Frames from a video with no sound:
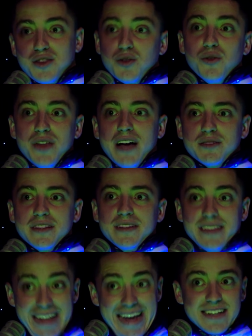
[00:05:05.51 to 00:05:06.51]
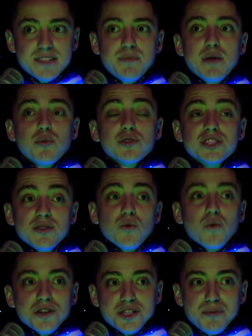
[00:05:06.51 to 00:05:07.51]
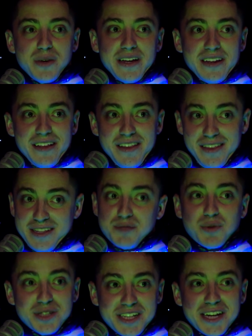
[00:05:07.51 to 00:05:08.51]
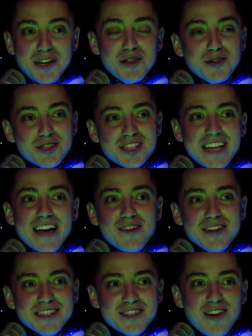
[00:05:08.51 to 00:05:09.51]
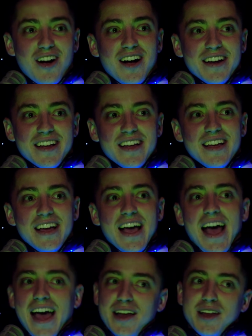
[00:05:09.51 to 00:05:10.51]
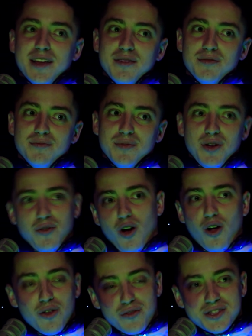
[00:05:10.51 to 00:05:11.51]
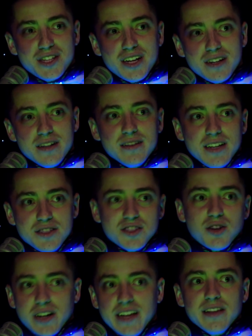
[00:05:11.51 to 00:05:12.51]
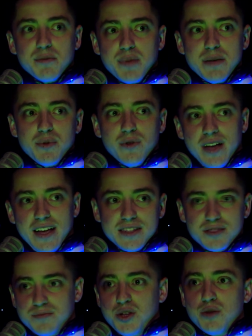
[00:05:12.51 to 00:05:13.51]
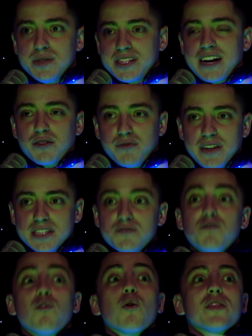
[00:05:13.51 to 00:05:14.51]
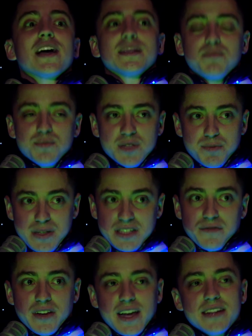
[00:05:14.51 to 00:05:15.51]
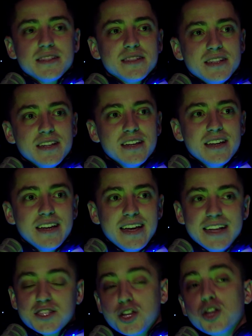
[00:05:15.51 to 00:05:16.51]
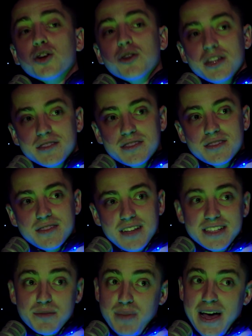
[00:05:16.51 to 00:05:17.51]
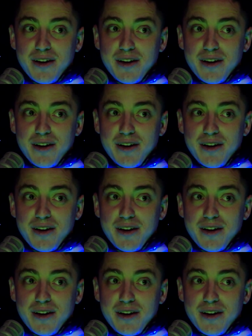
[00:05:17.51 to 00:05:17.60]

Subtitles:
till nowadays, people are still worshiping this particular Saturnist god, and all of a sudden, they just start killing people as human sacrifice for that specific entity. Mm, right. It's curious. It's a pattern.